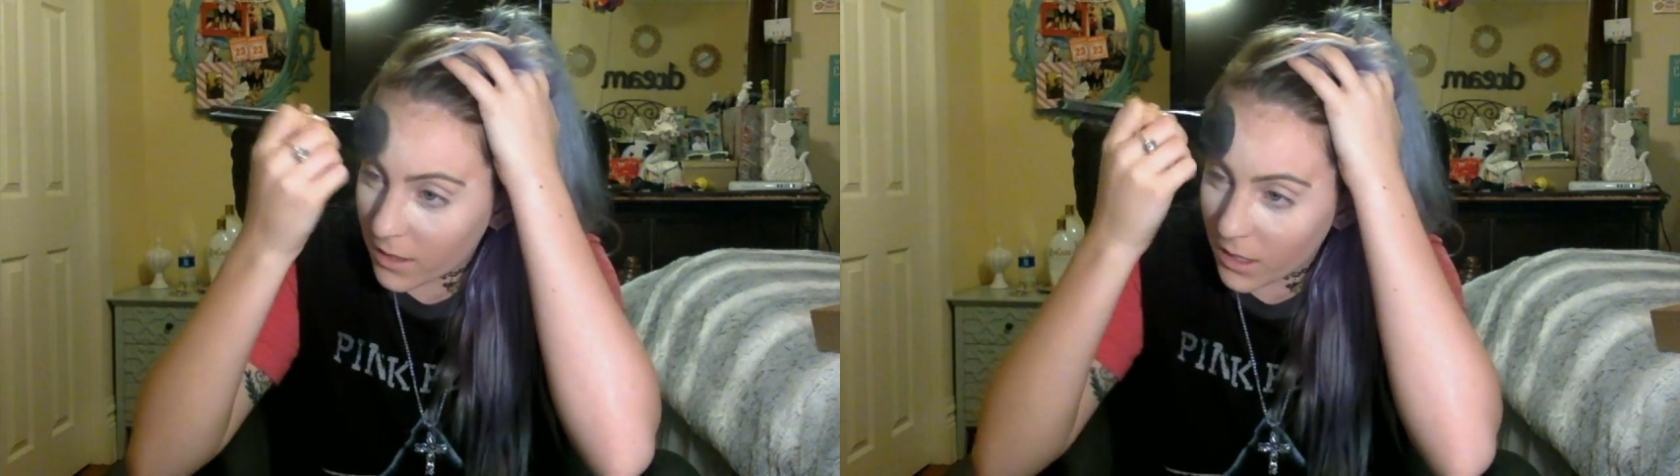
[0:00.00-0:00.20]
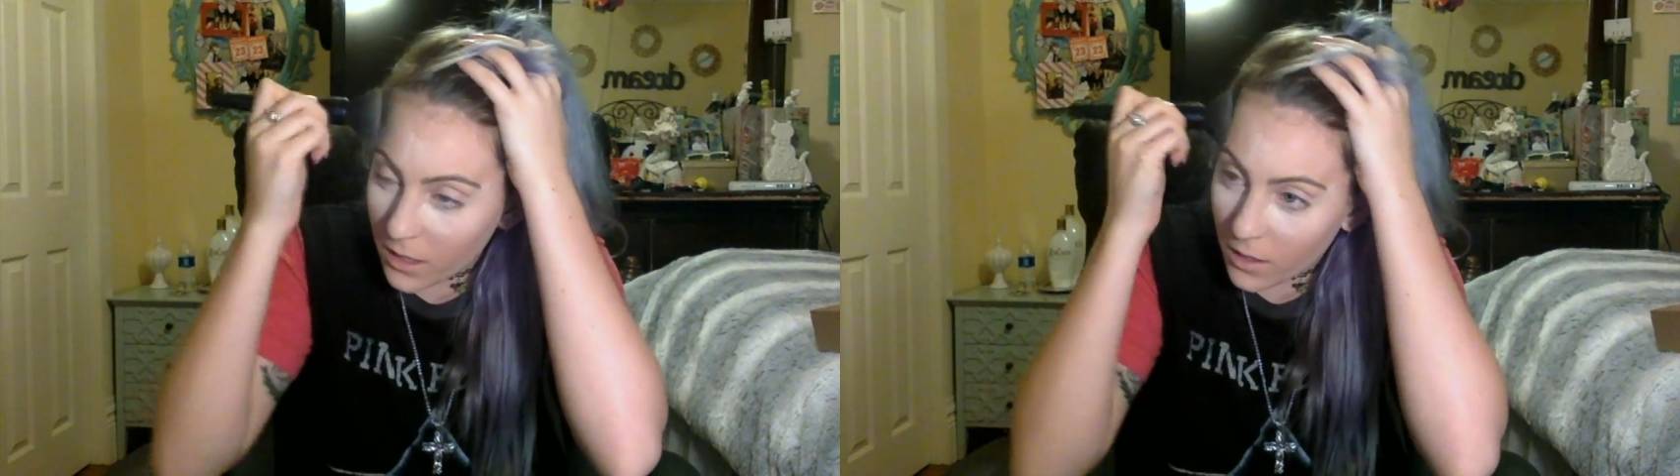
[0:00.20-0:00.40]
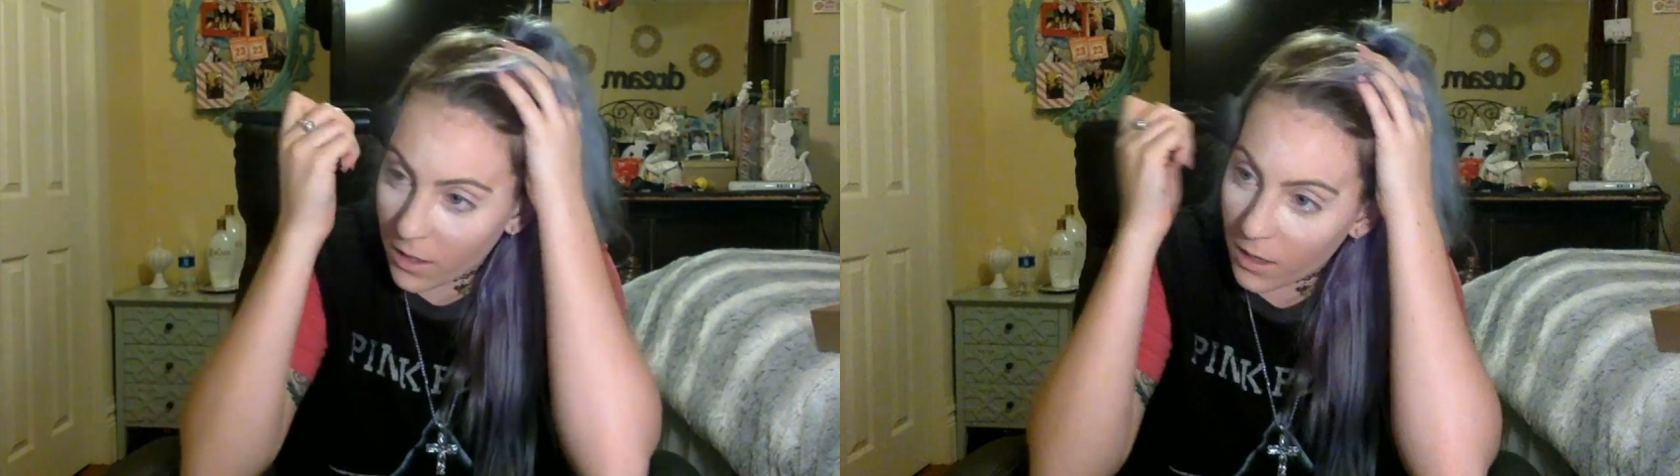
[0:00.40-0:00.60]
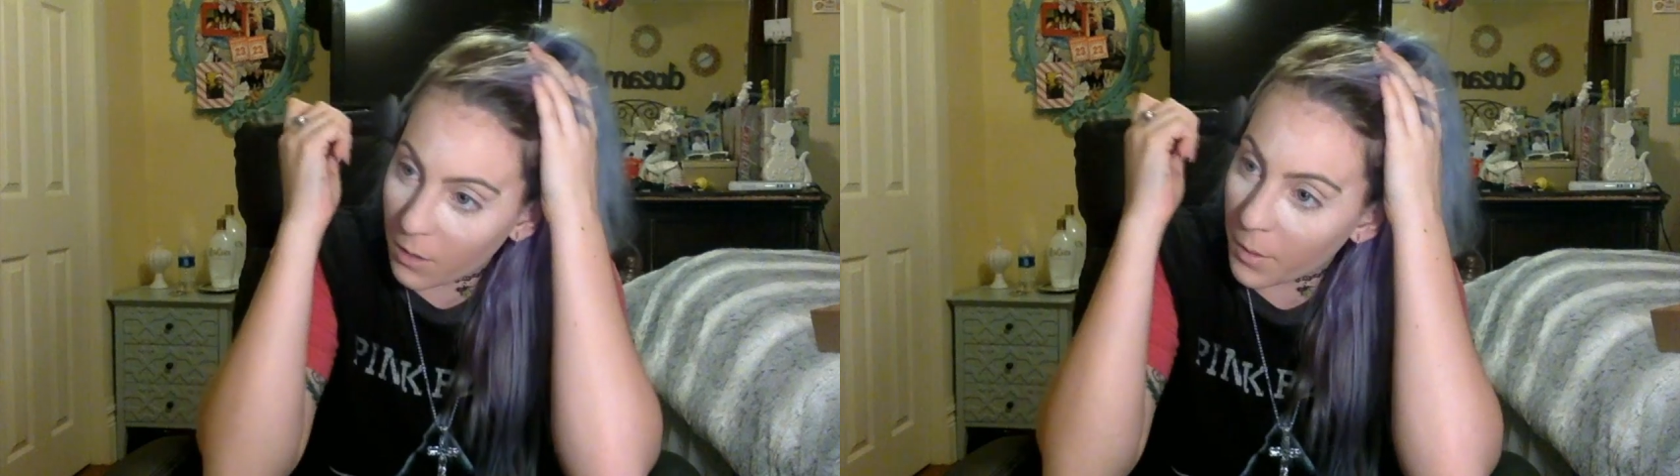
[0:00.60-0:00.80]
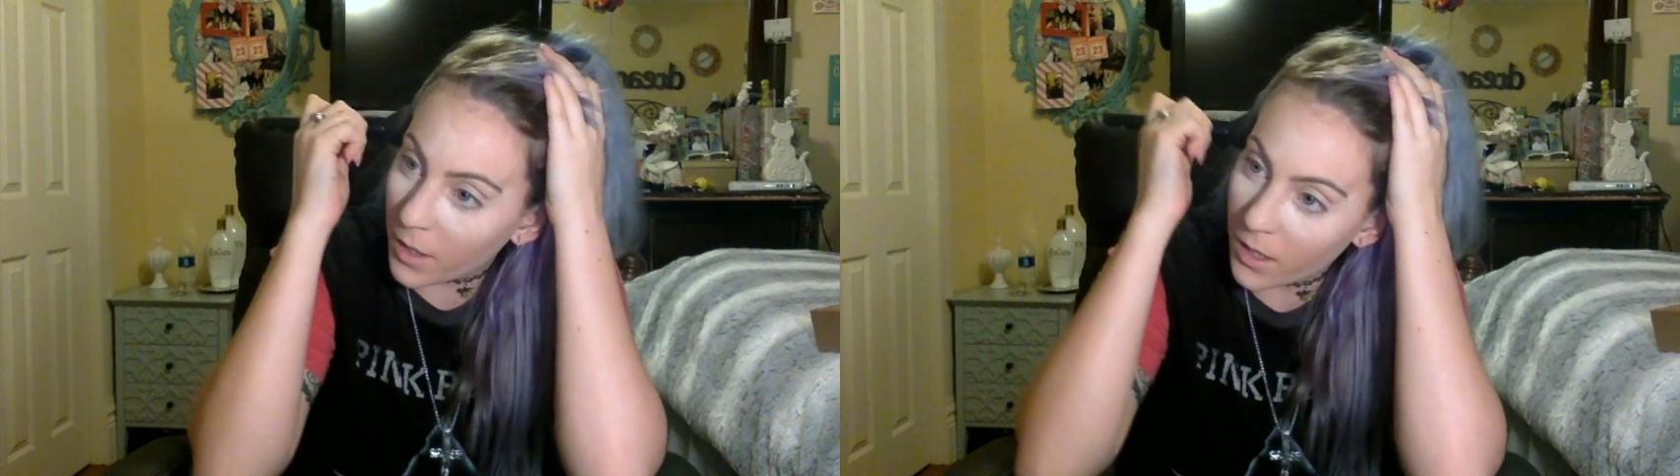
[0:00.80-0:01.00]
the
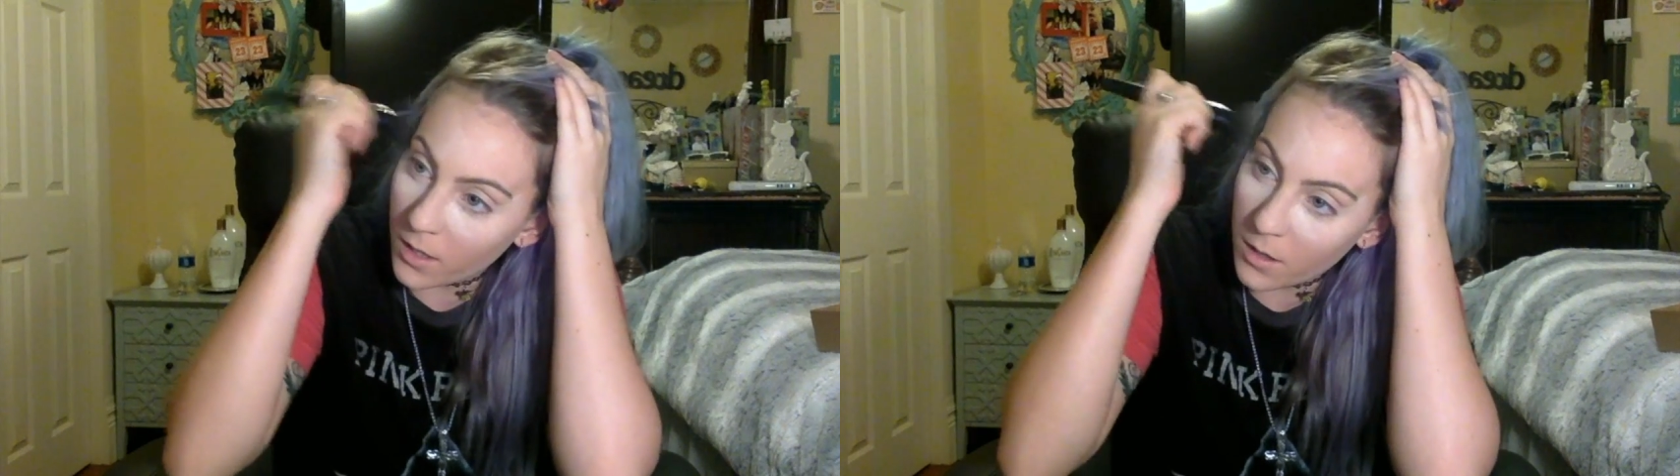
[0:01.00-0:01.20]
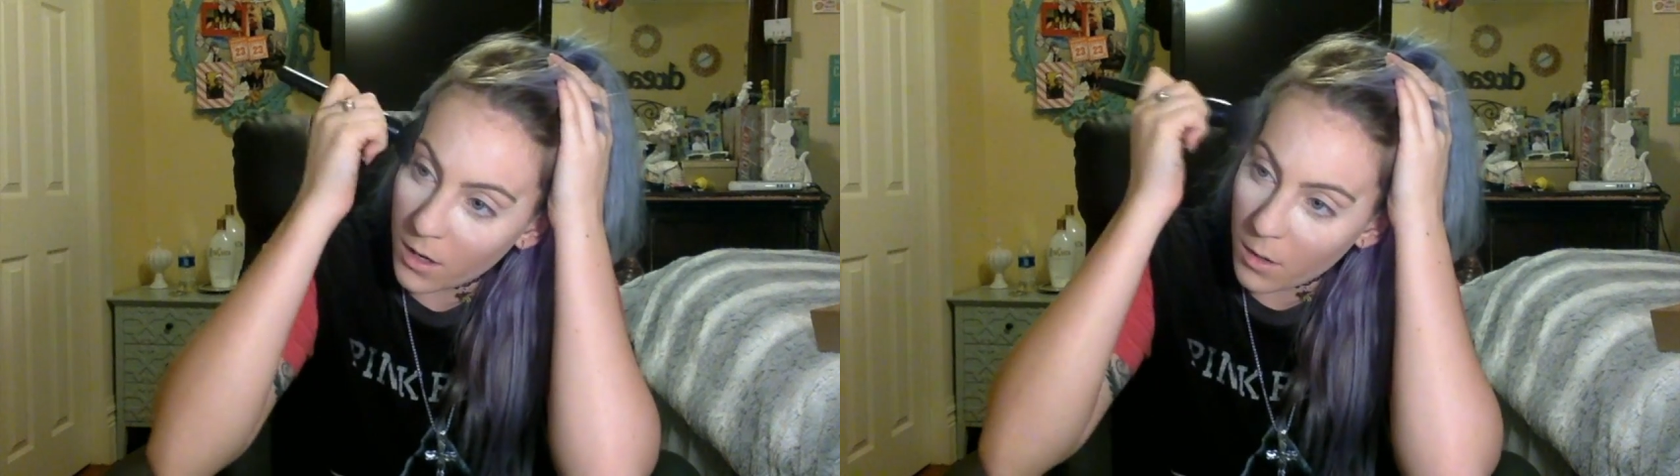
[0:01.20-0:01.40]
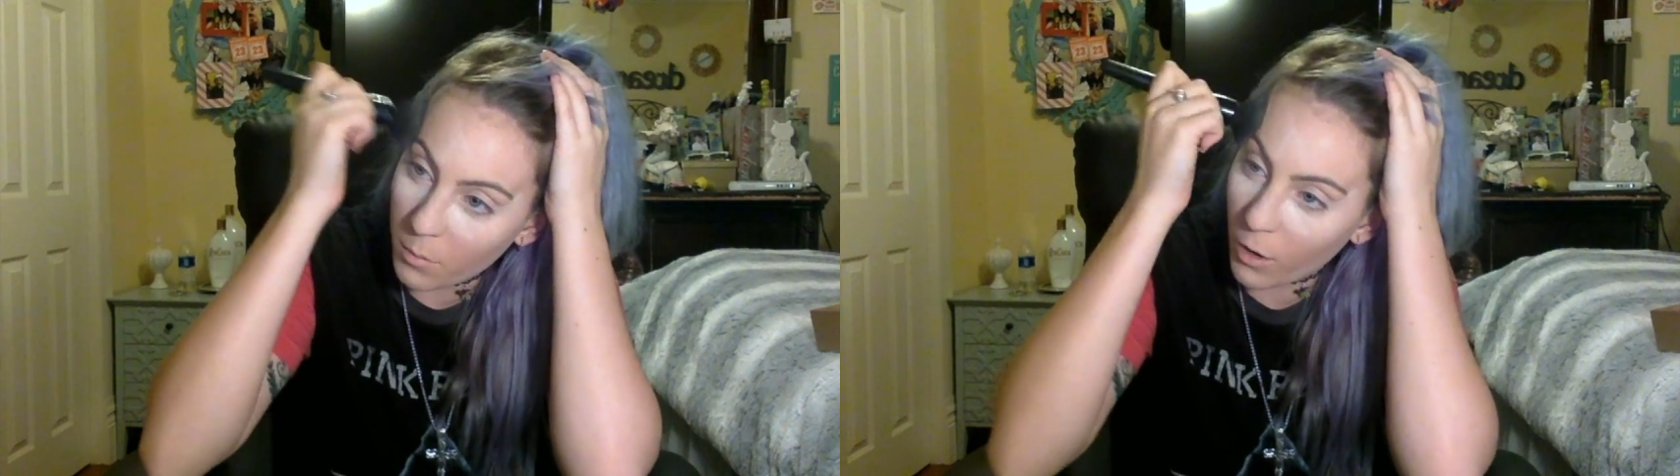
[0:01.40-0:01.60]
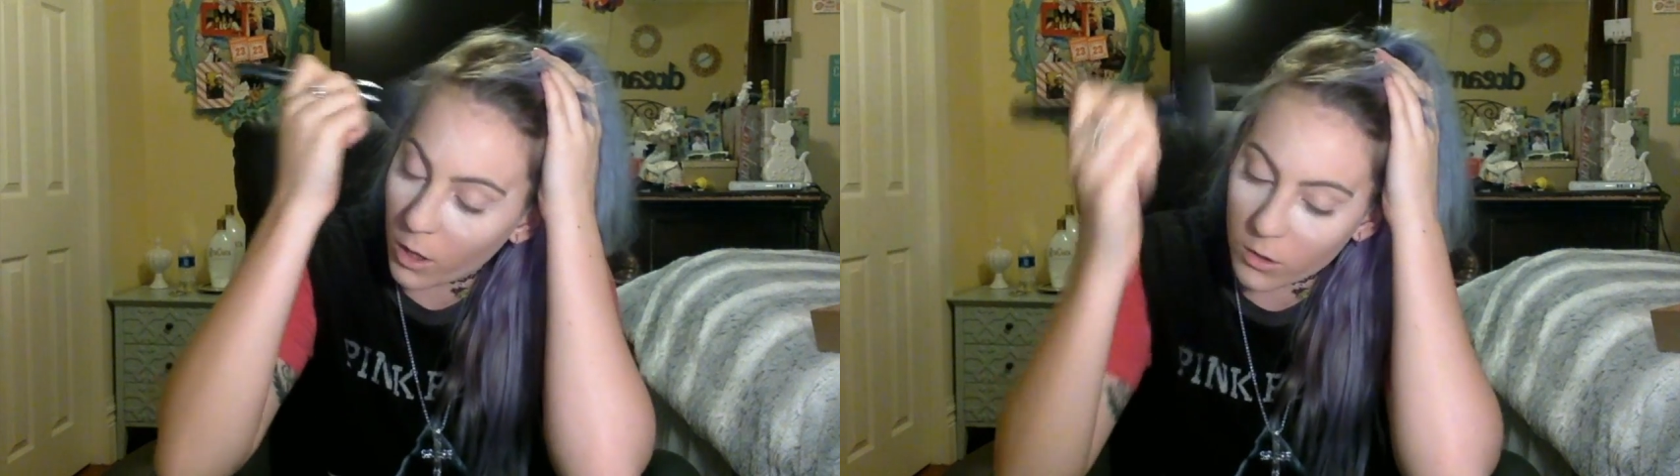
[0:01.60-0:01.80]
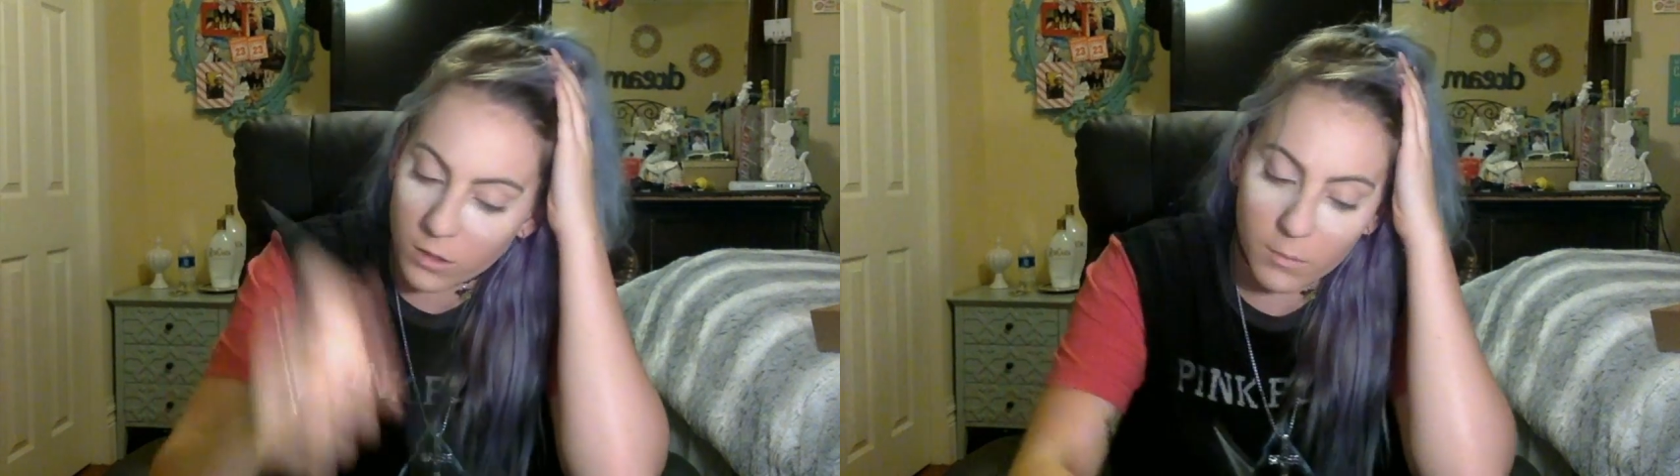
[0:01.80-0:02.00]
products